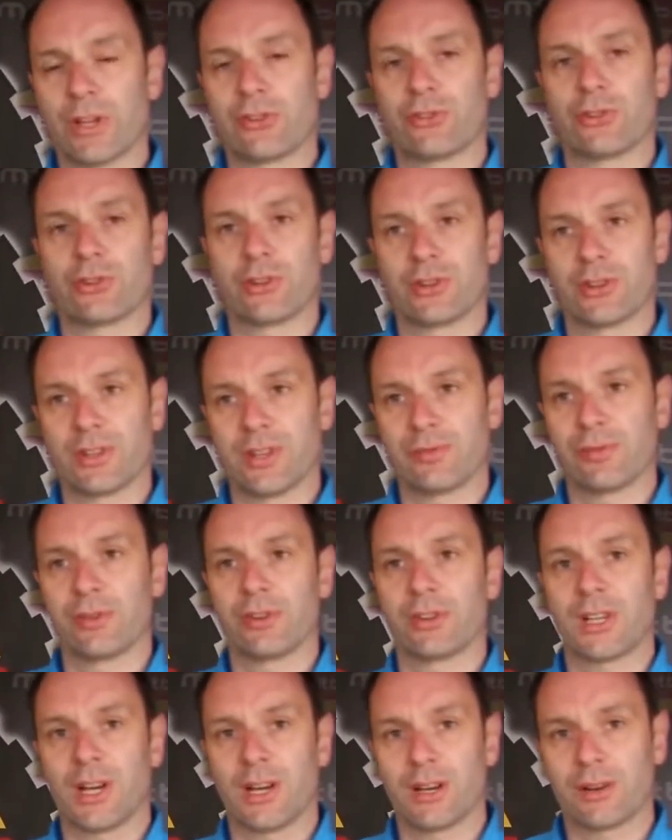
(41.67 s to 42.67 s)
picture
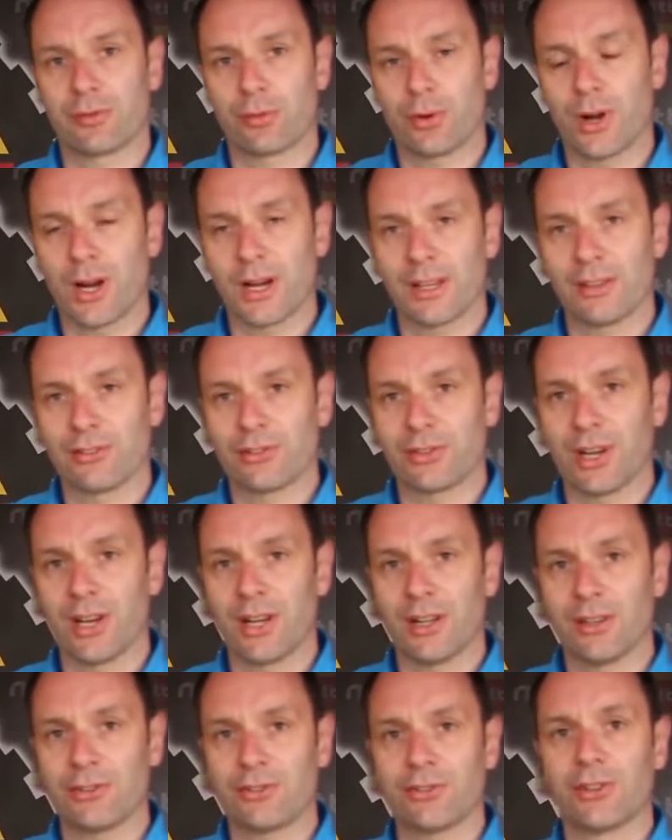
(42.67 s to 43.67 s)
different kind of riding
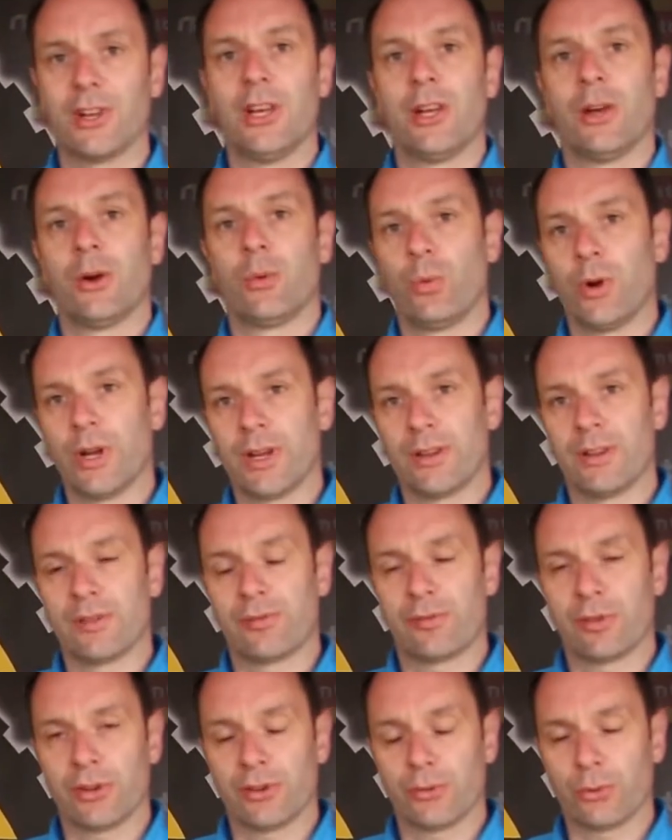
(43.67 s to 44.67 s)
styles with
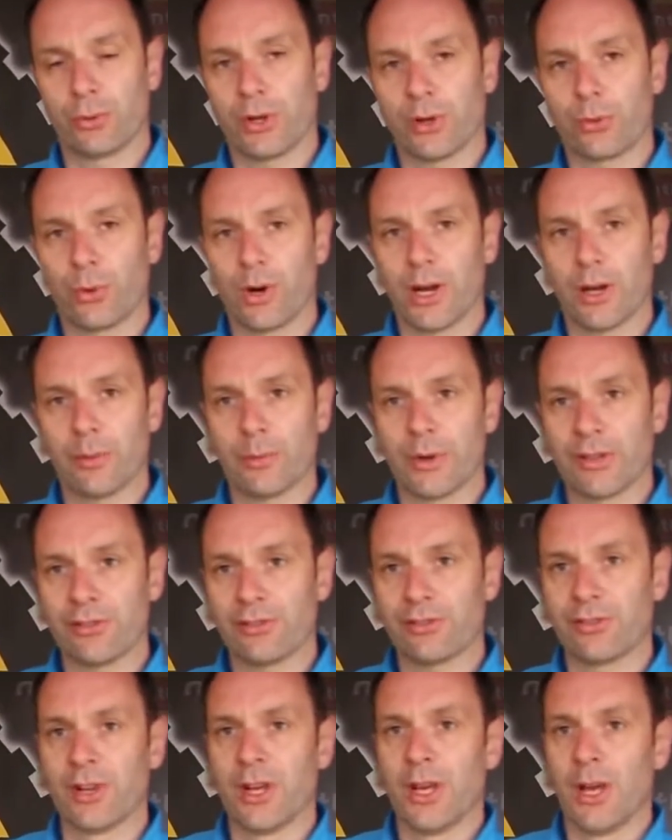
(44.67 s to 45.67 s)
different
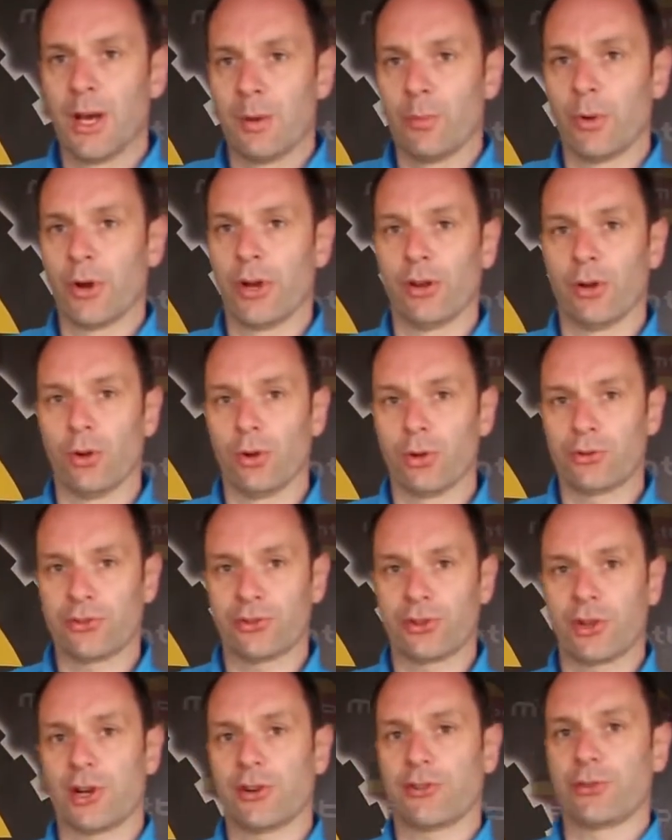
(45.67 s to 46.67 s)
requirements, but it all
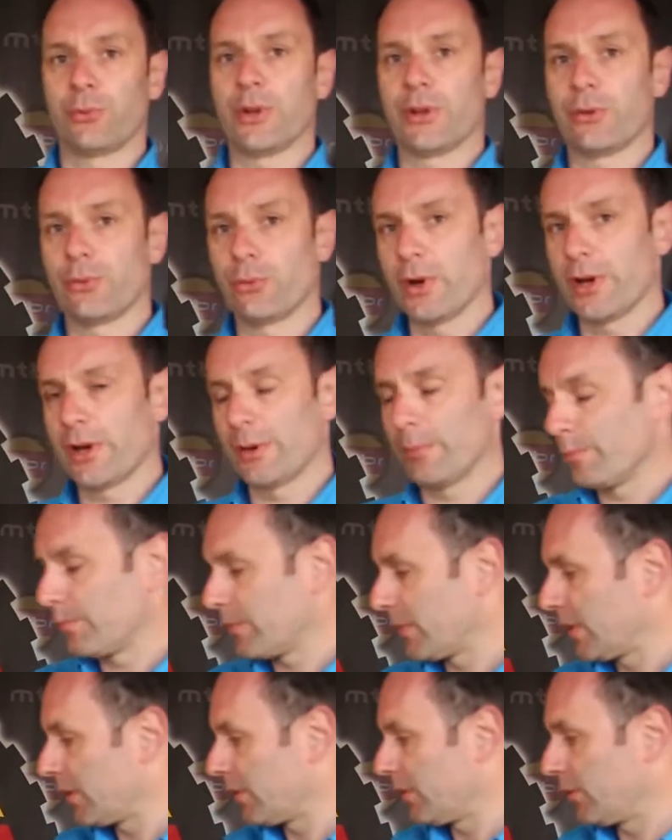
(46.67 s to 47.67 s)
starts with rhythm.
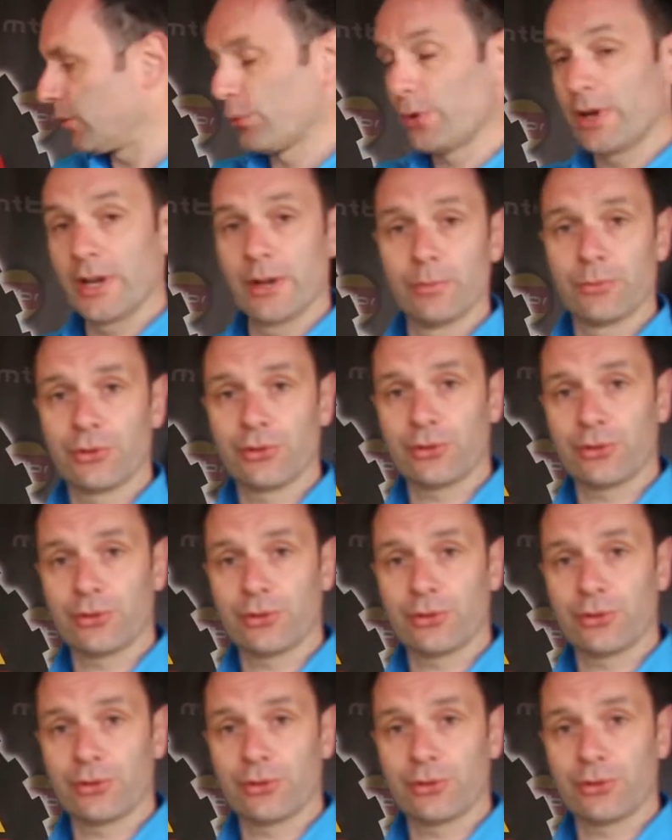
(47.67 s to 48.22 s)
The rhythm